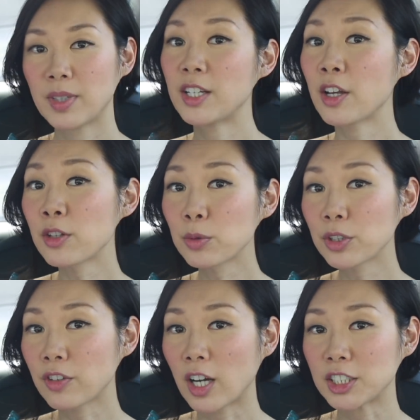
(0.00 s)
Another word
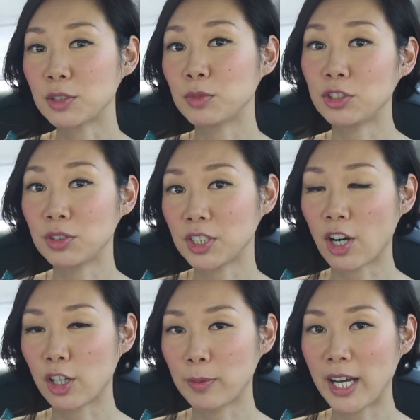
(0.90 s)
of caution when using
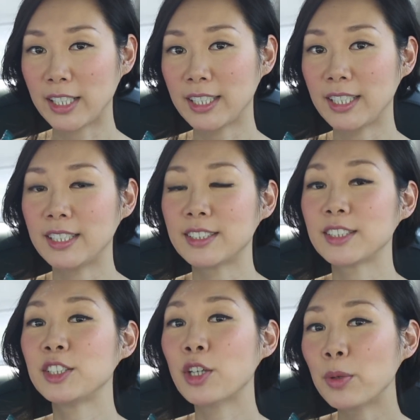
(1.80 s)
autopilot is
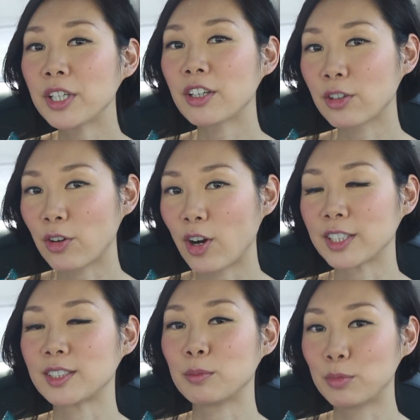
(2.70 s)
going
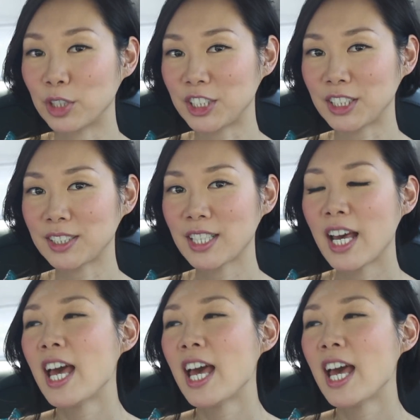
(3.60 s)
across bridges.